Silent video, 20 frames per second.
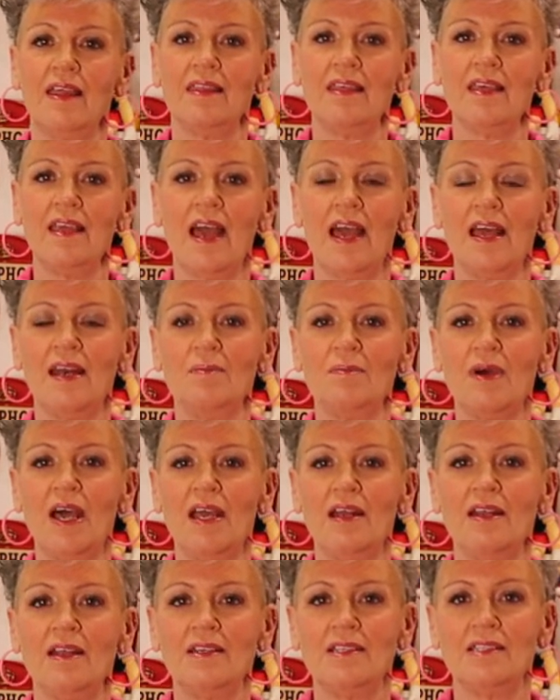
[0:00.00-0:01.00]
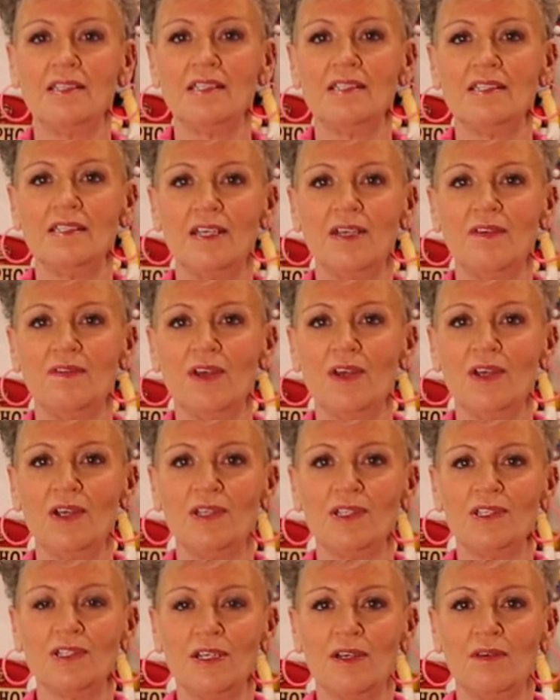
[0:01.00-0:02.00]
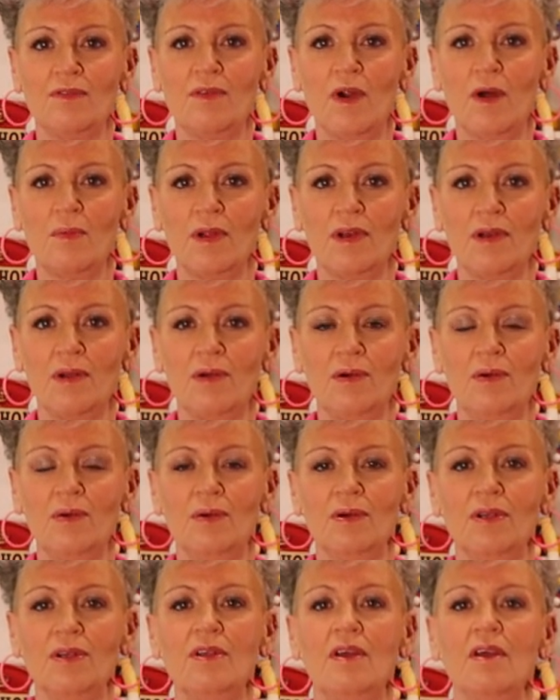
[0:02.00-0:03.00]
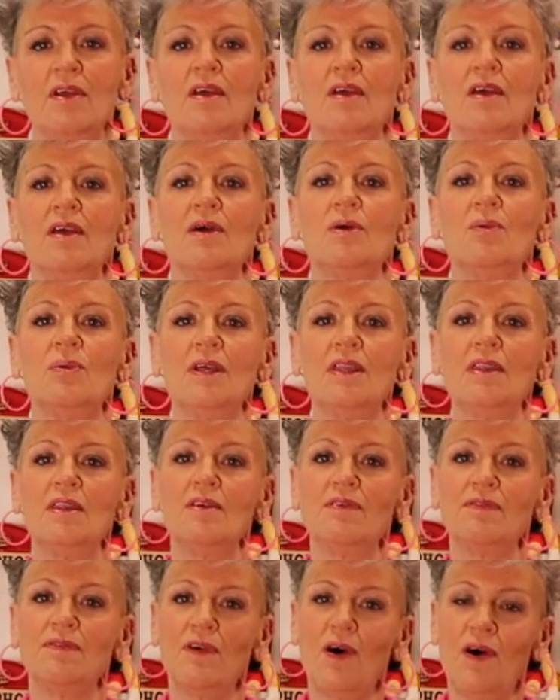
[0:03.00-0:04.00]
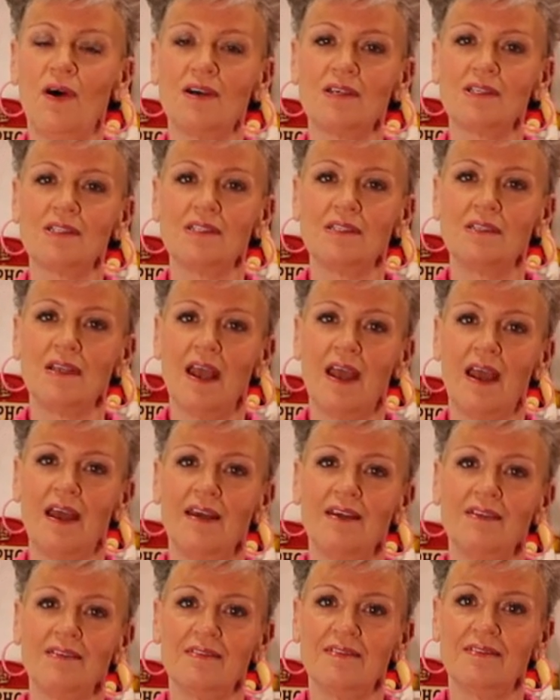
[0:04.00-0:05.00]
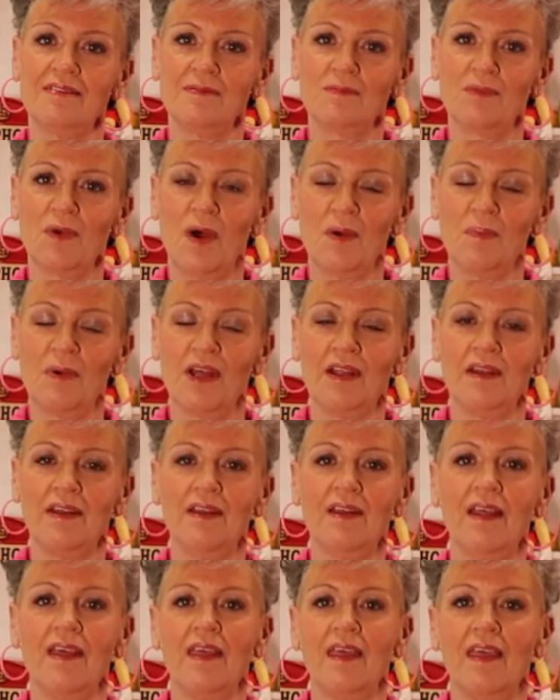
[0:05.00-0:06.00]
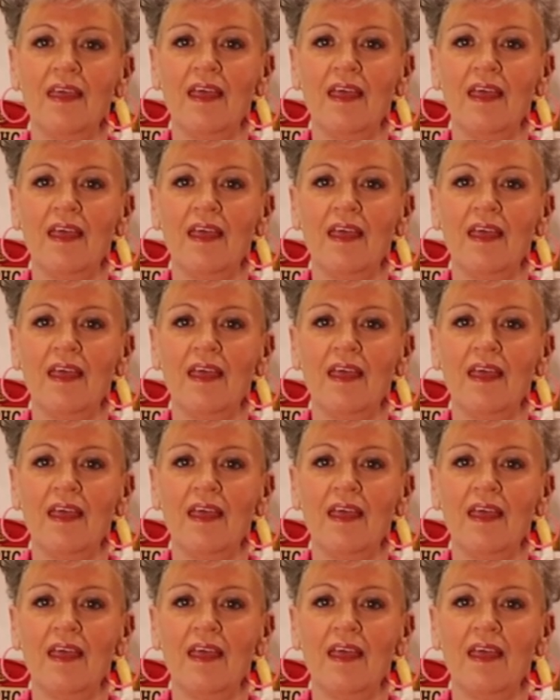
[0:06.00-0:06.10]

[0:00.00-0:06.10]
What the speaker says: the animated Disney version of Robin Hood with the fox as Robin